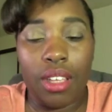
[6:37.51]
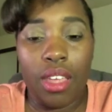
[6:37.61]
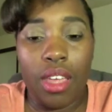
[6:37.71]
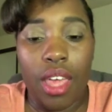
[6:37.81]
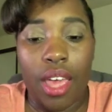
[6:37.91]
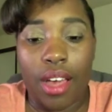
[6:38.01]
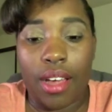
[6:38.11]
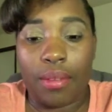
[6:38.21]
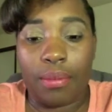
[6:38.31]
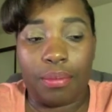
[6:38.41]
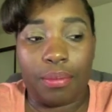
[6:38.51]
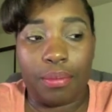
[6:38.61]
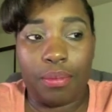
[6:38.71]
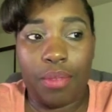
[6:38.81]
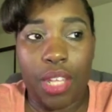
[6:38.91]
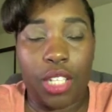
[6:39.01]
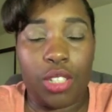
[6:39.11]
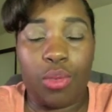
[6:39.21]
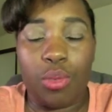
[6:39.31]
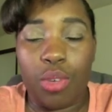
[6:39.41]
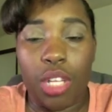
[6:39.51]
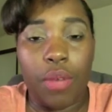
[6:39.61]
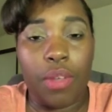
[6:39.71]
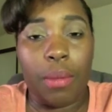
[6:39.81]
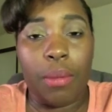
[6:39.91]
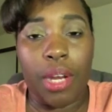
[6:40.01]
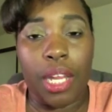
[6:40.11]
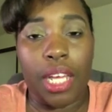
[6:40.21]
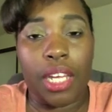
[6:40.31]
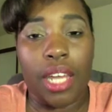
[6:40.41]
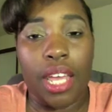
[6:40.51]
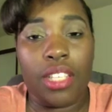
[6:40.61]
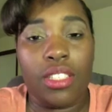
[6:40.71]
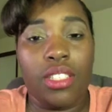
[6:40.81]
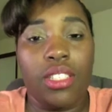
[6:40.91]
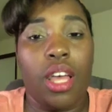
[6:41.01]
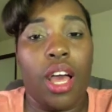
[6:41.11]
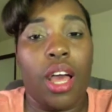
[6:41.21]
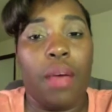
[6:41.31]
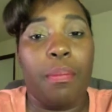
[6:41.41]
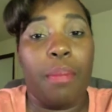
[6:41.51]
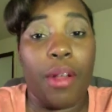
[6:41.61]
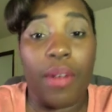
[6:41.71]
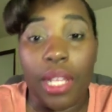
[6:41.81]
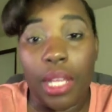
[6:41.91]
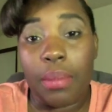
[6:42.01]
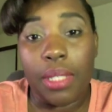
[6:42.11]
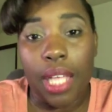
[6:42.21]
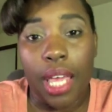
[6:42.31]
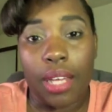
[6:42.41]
It looked really, really pretty, like a nice berry lip stain.